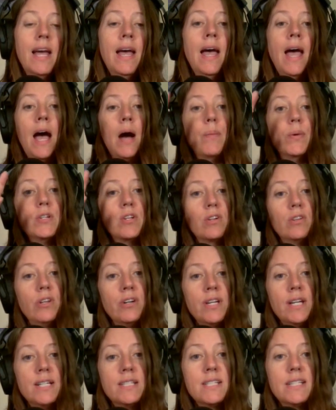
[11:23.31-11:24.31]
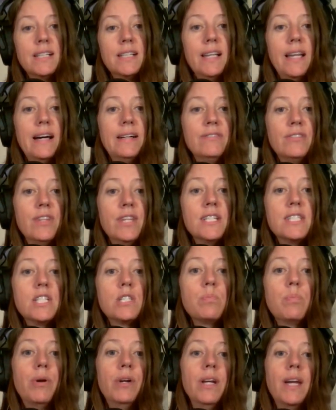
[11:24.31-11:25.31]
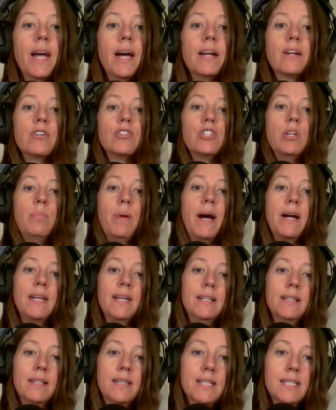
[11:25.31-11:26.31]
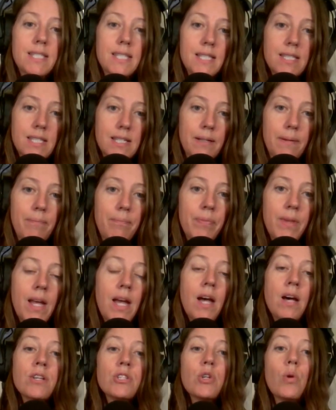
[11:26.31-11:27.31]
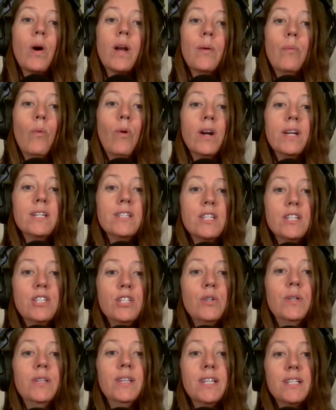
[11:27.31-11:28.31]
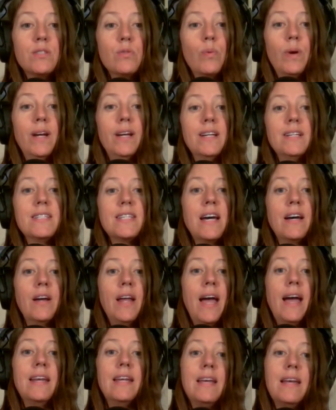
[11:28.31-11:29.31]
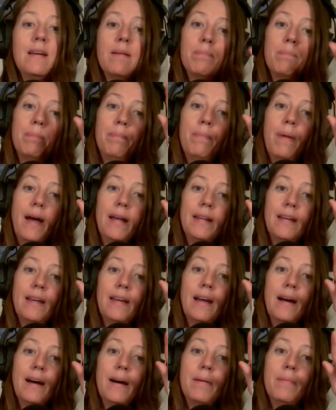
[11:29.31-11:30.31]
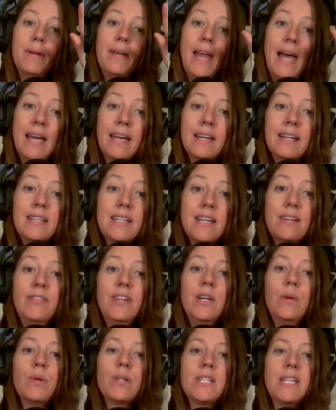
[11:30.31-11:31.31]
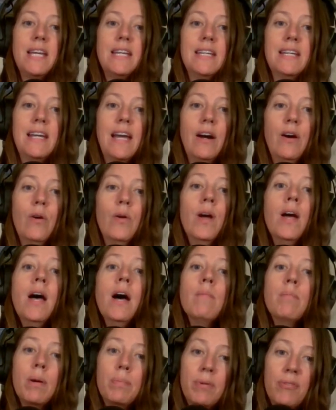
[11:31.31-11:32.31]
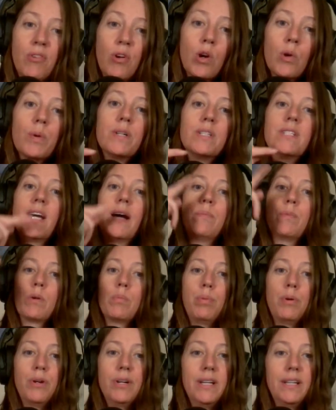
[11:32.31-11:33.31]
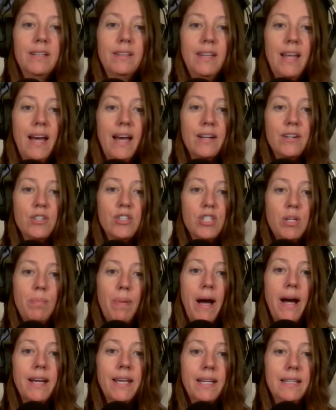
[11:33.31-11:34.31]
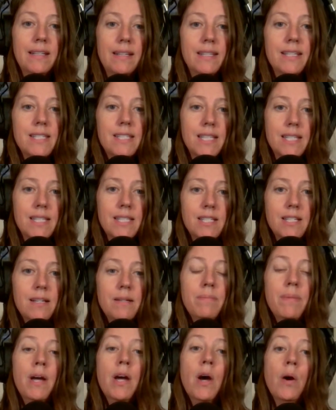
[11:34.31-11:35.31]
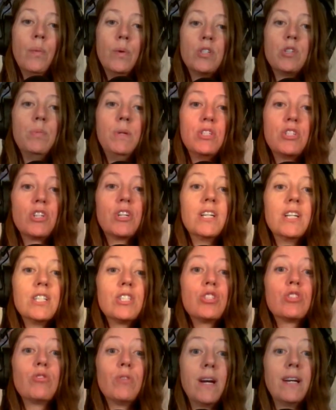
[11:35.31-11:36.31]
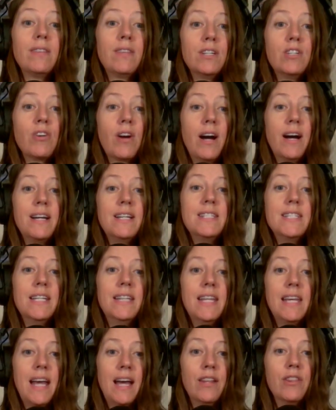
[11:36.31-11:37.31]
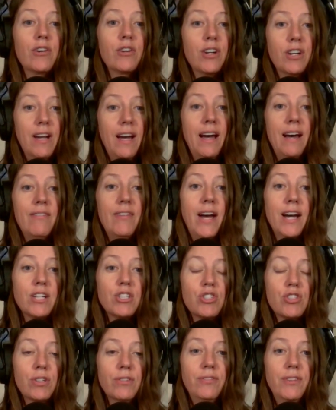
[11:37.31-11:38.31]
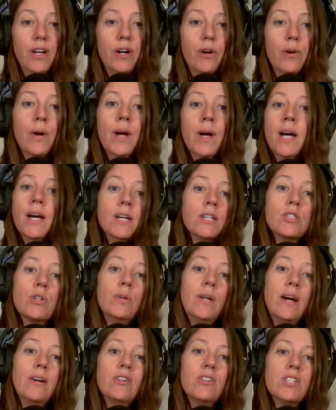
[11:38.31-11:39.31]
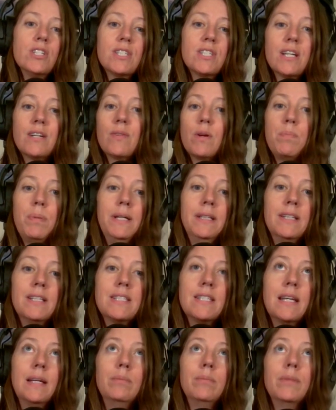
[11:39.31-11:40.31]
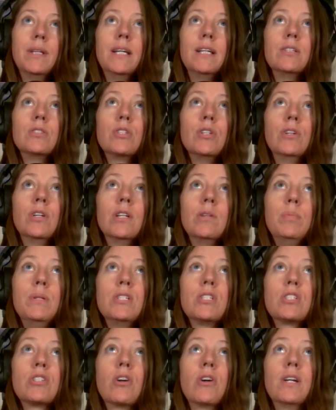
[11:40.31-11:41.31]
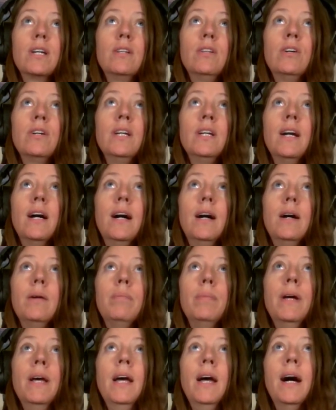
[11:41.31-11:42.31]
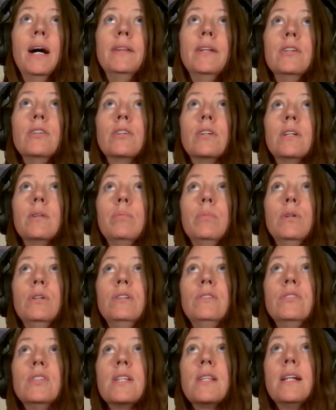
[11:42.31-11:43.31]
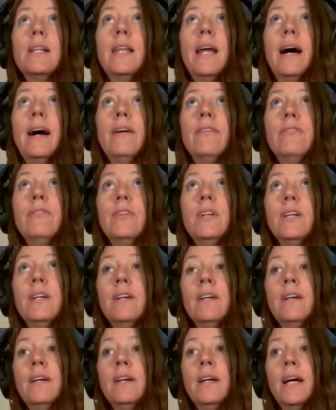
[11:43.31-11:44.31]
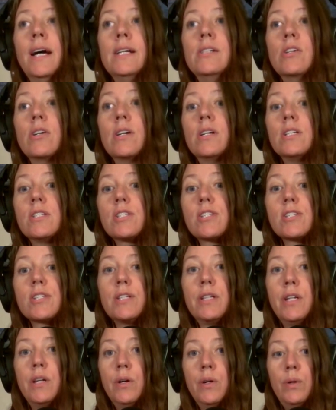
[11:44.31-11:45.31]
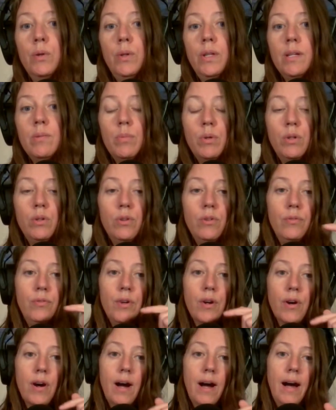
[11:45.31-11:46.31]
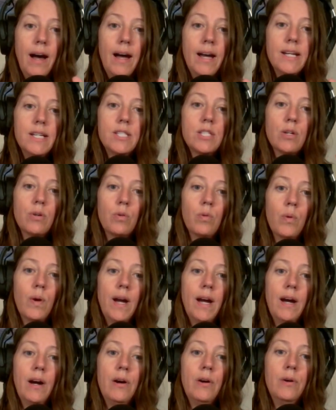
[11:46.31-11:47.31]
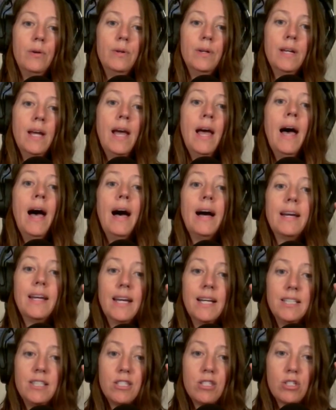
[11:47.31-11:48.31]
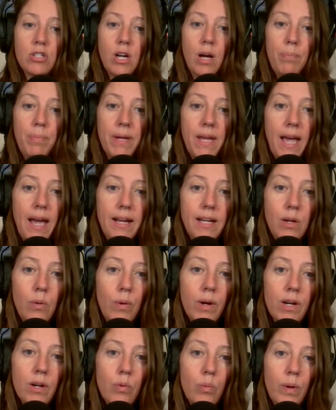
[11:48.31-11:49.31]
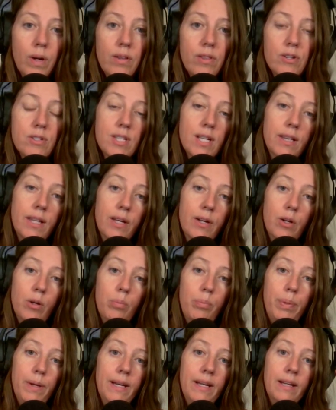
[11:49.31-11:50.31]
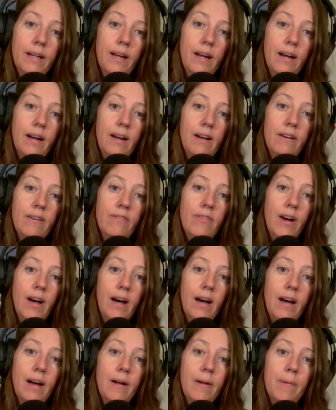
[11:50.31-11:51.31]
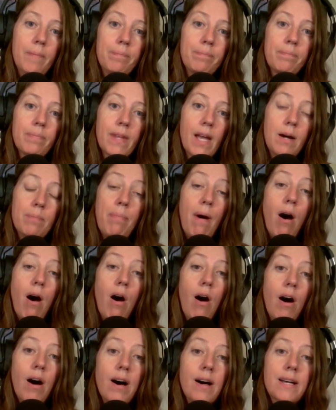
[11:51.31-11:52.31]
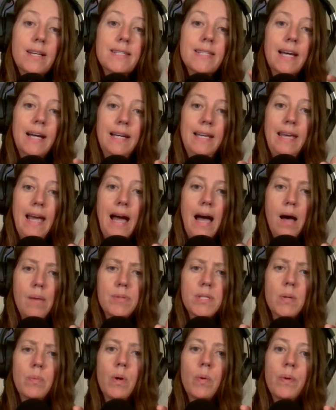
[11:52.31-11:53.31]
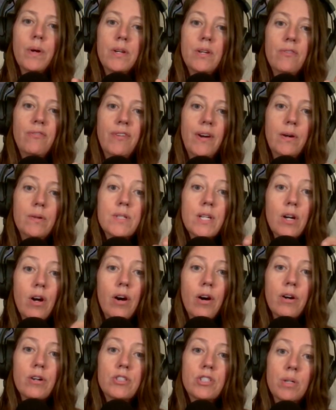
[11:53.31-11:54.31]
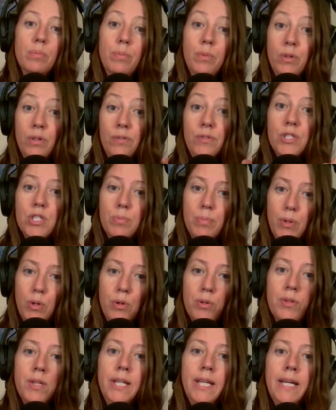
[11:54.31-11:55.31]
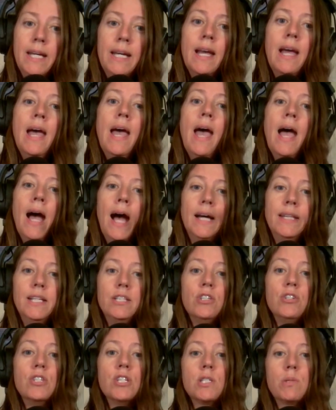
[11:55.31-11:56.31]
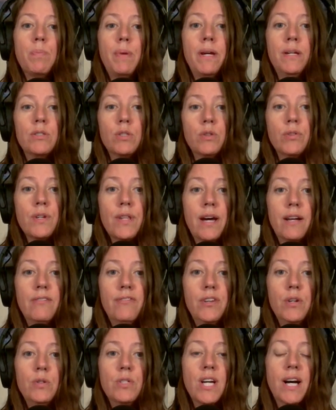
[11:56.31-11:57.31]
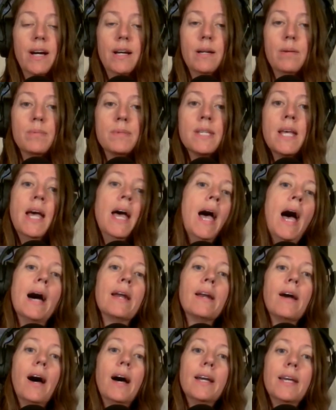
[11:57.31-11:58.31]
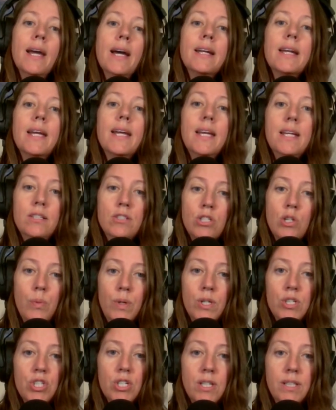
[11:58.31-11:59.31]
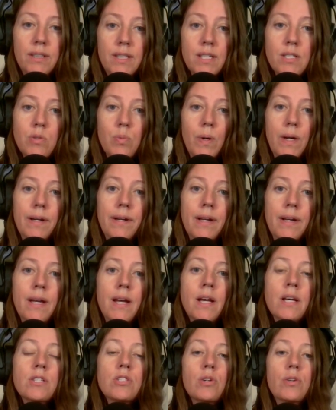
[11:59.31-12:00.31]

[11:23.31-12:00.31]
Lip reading: And when you're looking to the left, this is putting energy back into the system. So what I'm wanting to do in this way is that any negativity we're taking out, but before we're done, we're putting the energy back into the system, which means you're going to strengthen your eyes in the end. They're going to have extra flow. So now you're just going to repeat the same thing. So you're going to be starting looking up, and then you're going to move to the left, and you're going to slowly move your eyes around, again, stopping anywhere where there's a little bit of a pause, a gap, somewhere where you found it hard to move smoothly. And then you just paint over that a few times. And again, intuition on this one. So you're